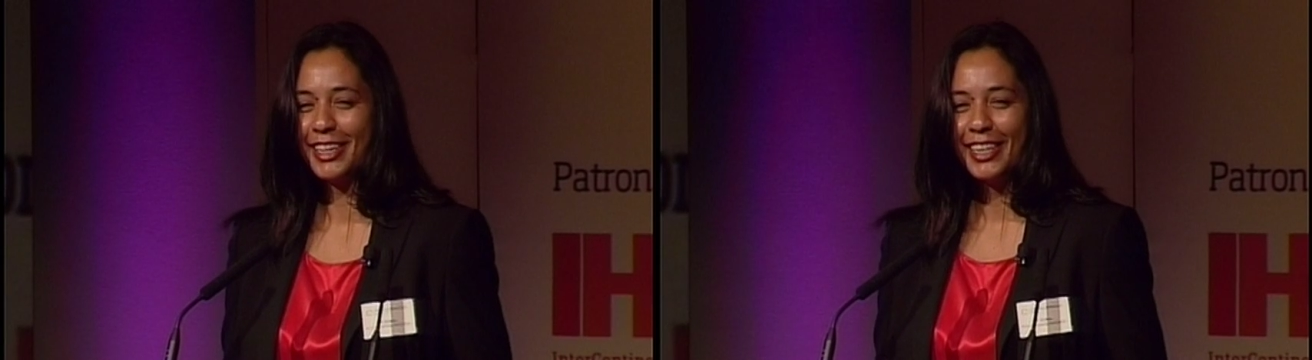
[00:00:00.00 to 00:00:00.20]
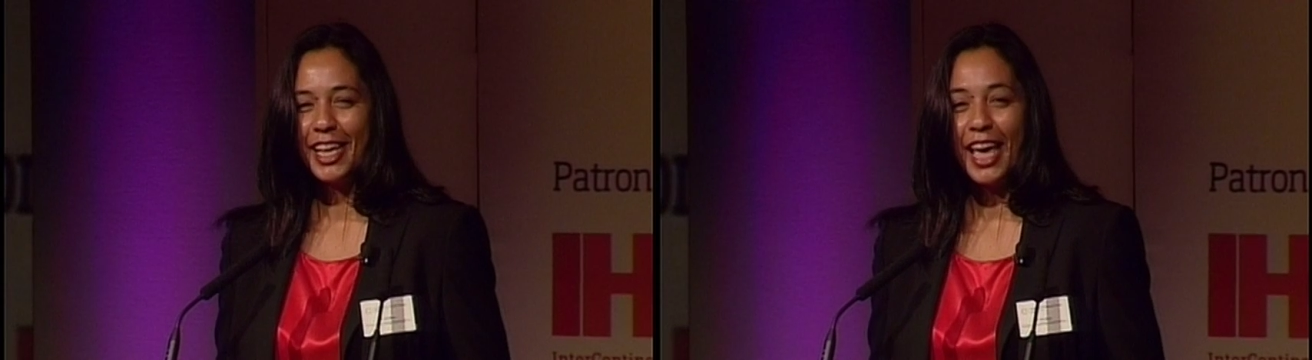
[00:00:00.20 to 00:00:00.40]

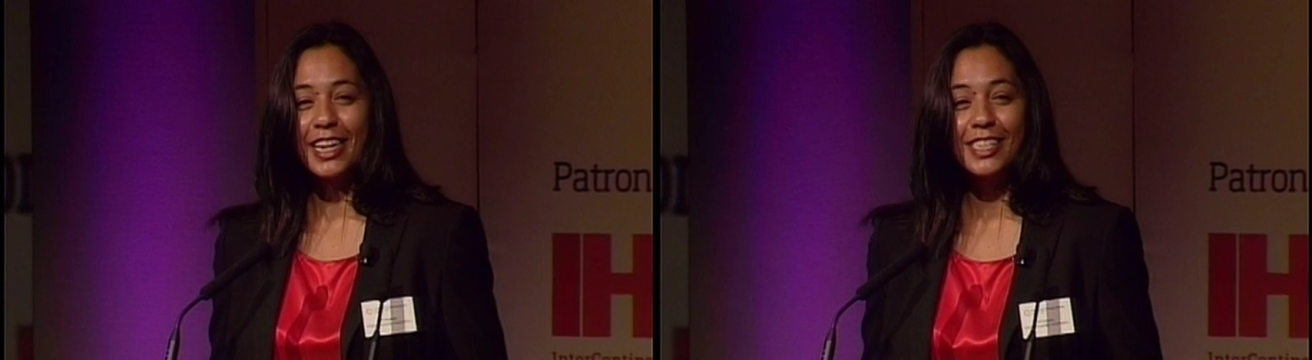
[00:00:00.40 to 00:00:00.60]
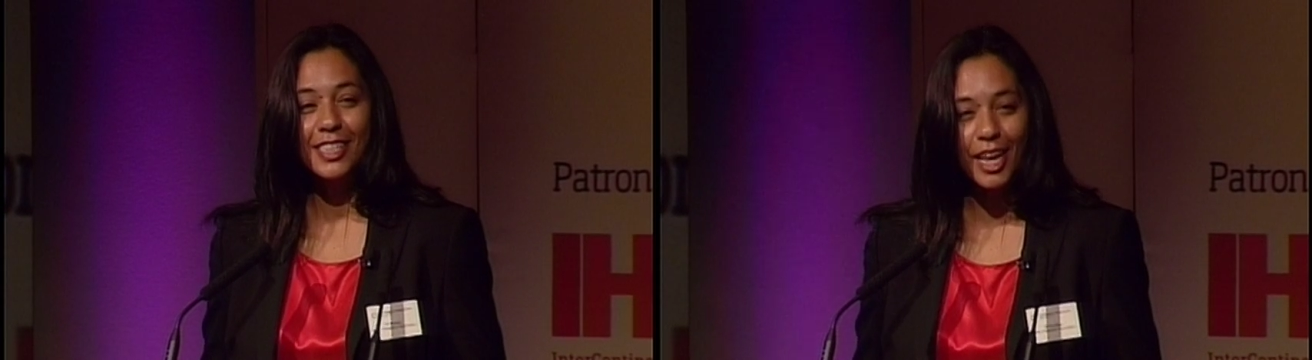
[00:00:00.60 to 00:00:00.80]
And
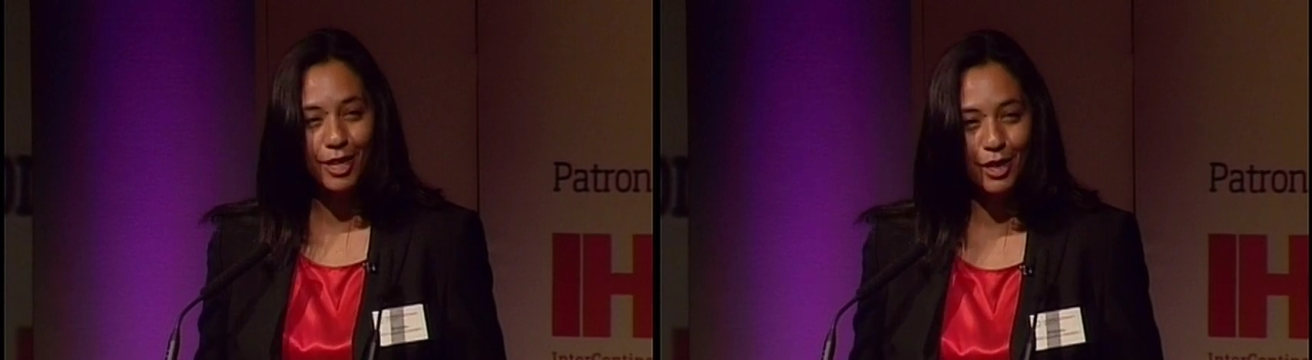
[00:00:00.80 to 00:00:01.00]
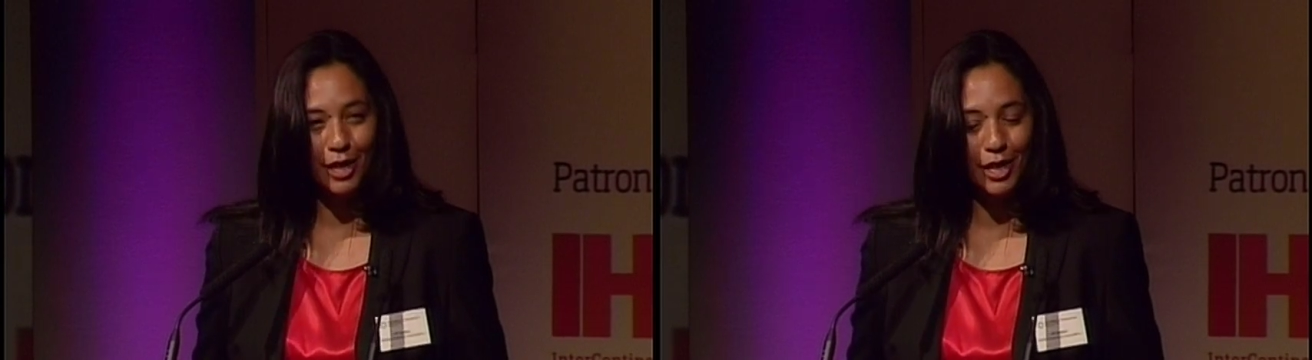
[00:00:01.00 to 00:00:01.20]

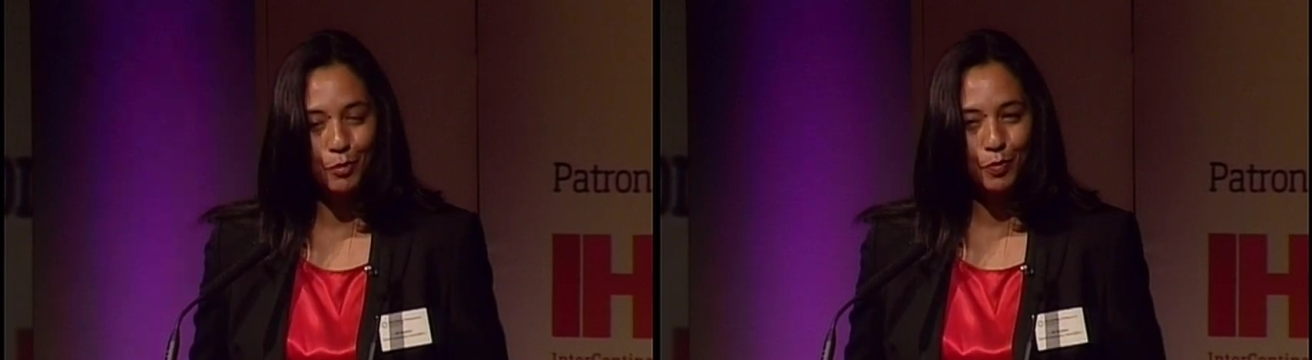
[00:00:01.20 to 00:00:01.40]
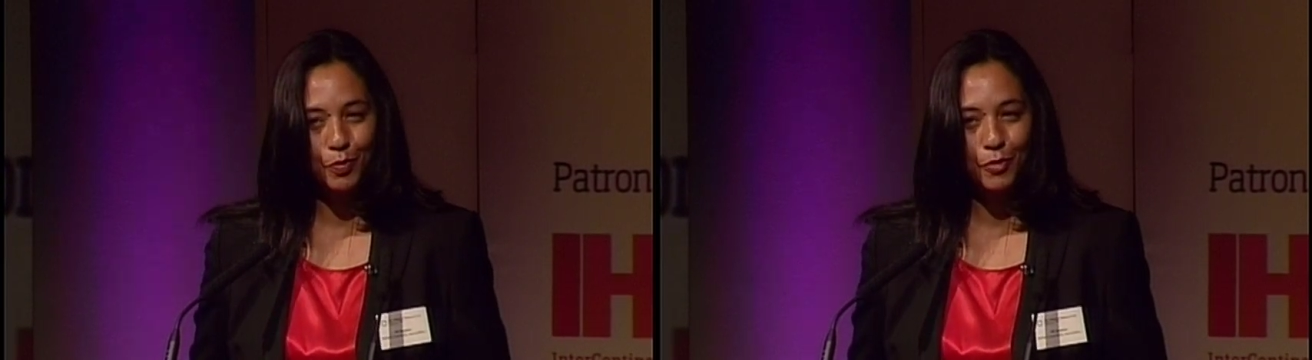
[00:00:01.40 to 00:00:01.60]
secondly,
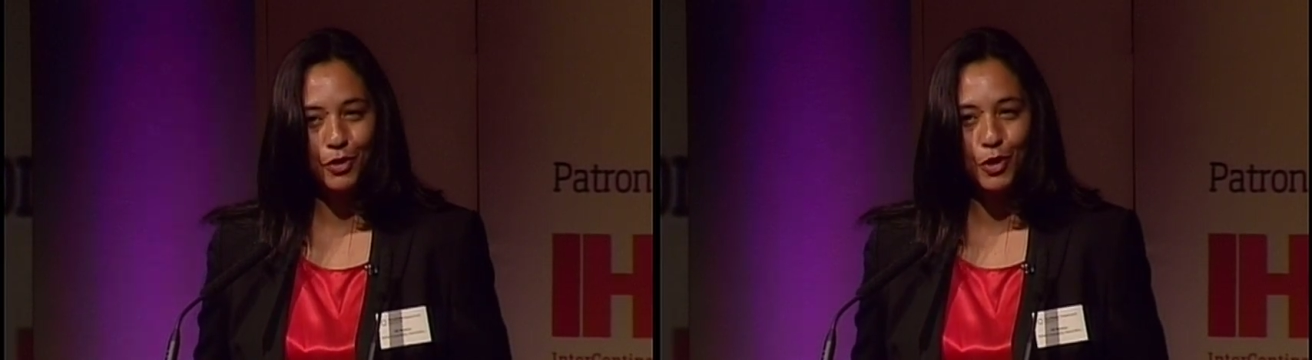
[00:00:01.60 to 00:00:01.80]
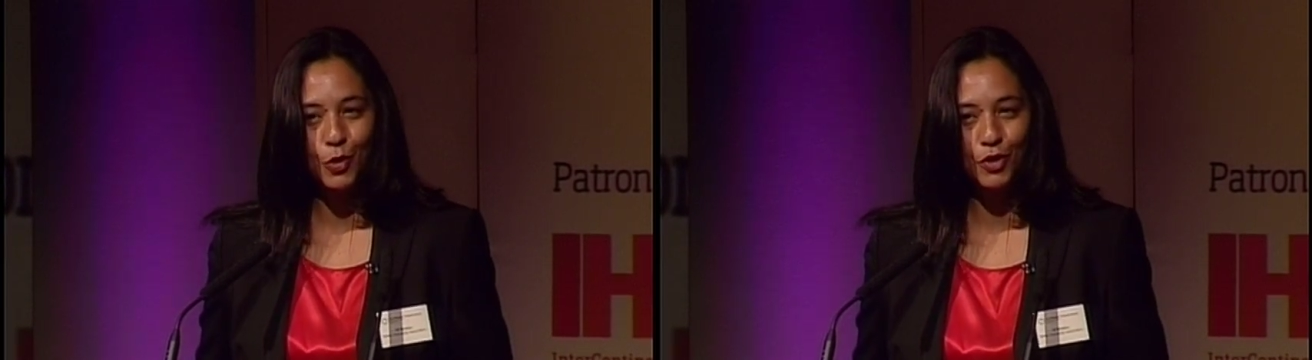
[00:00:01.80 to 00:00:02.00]
for
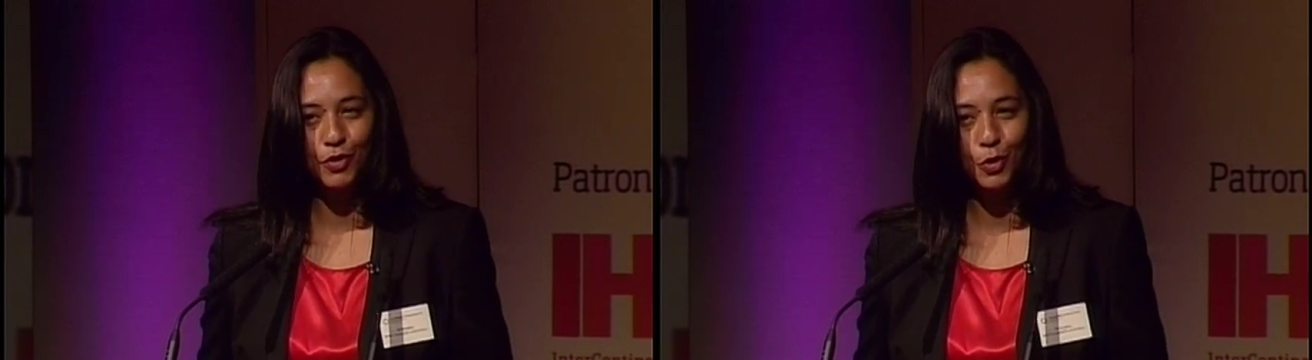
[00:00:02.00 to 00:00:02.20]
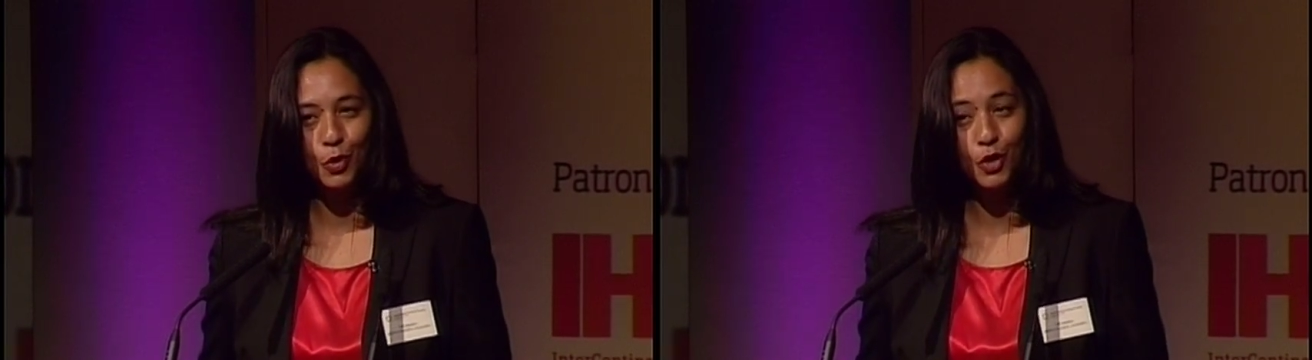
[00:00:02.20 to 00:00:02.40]
those of
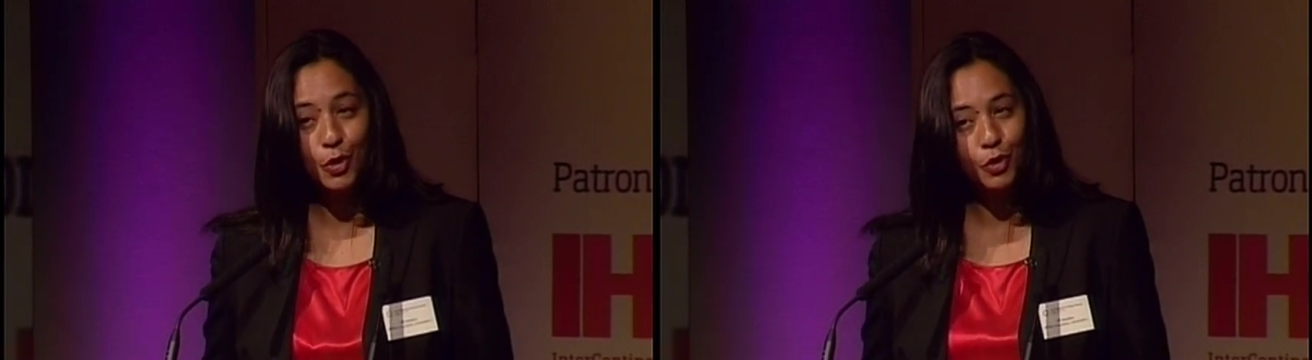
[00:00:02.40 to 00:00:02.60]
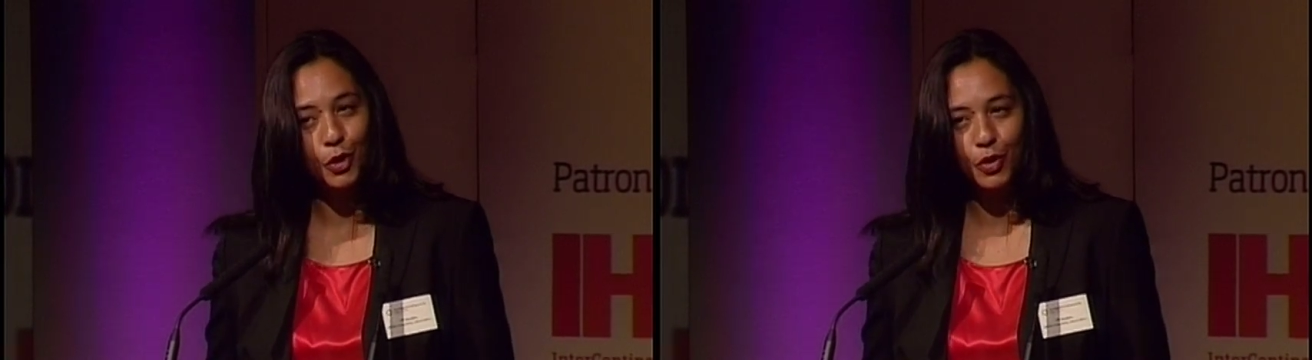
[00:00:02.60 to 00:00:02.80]
you who
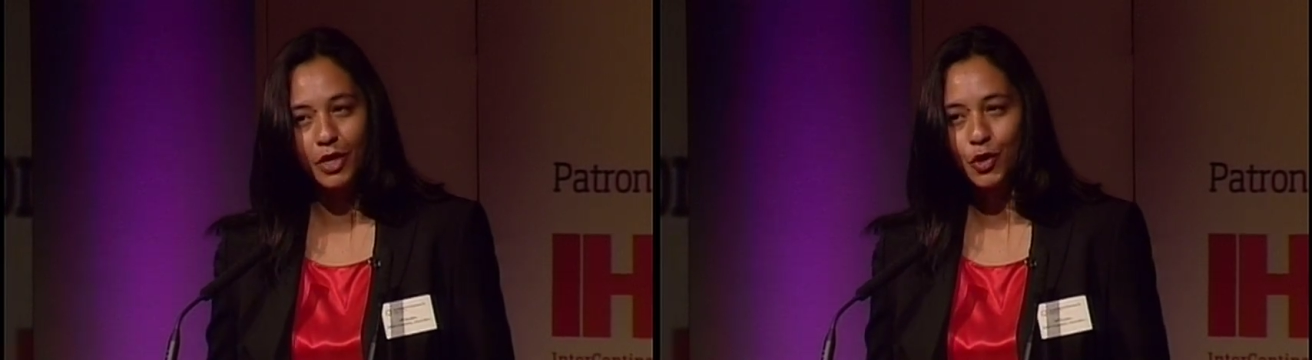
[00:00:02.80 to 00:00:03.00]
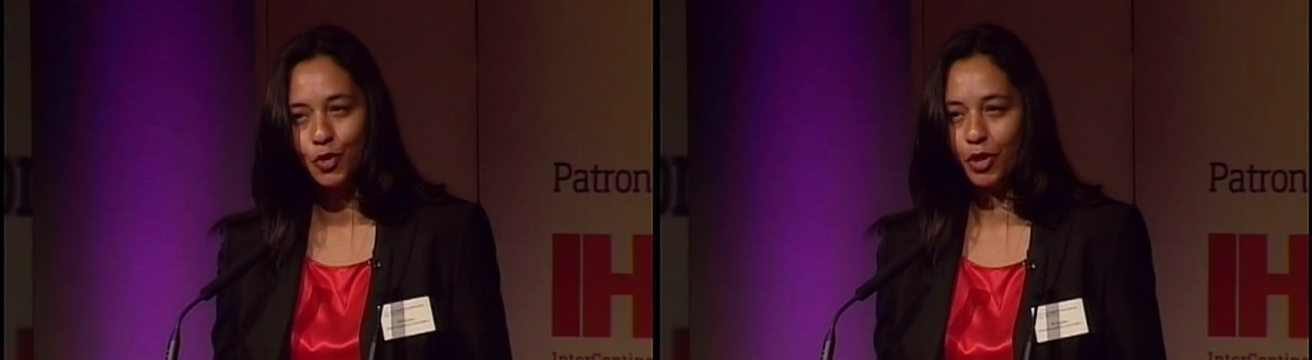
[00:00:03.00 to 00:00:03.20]
don't know the
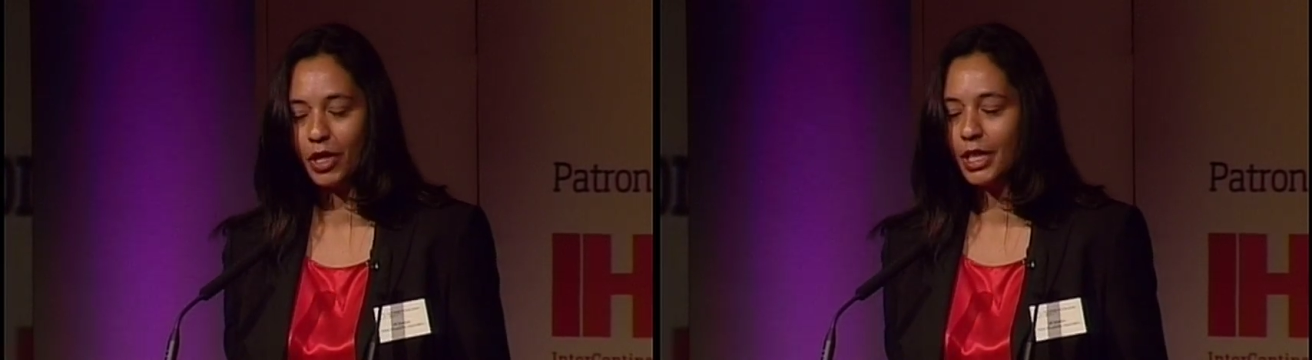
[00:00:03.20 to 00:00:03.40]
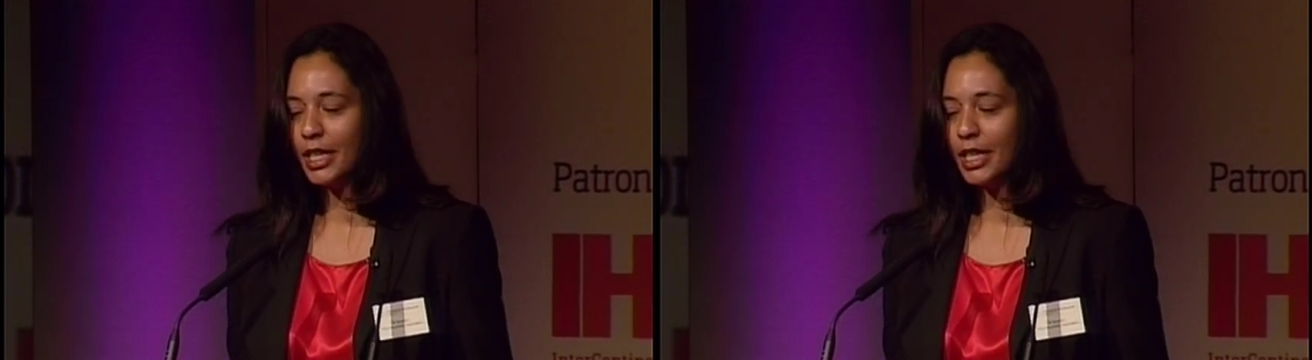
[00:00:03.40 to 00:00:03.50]
history,